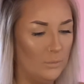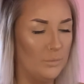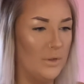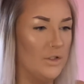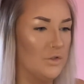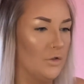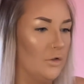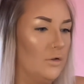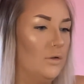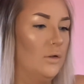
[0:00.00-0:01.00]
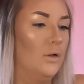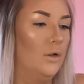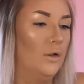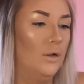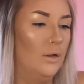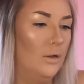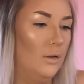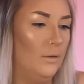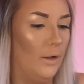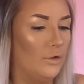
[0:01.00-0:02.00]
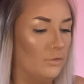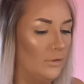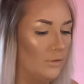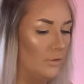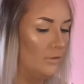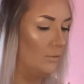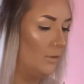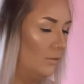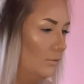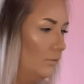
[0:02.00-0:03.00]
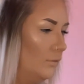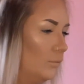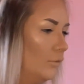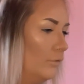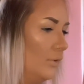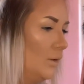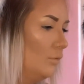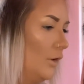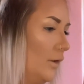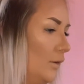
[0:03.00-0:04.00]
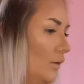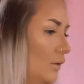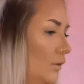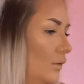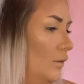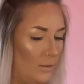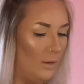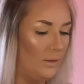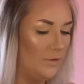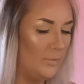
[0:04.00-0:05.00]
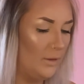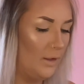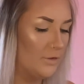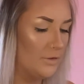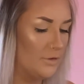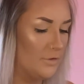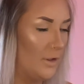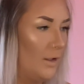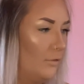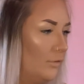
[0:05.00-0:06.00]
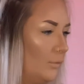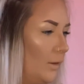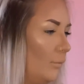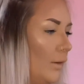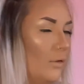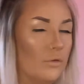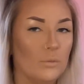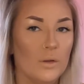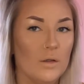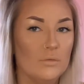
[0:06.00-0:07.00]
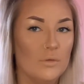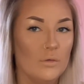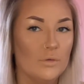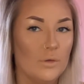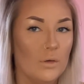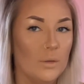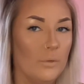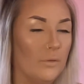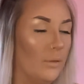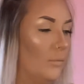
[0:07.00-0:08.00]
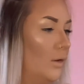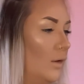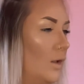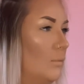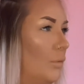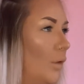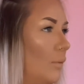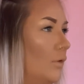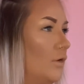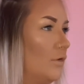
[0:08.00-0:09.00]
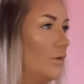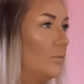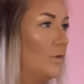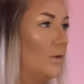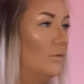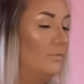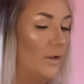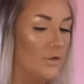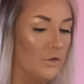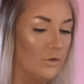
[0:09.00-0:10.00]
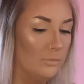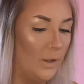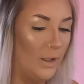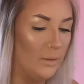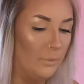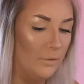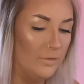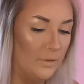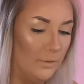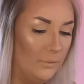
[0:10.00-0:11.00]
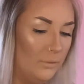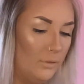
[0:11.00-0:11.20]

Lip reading: Bijou. That's really good as well. They're both really bright. I leave my lashes to dry for quite a while, don't worry, I've not forgotten about them. But what I'm going to do is I'm just going to finish off my eyebrows now.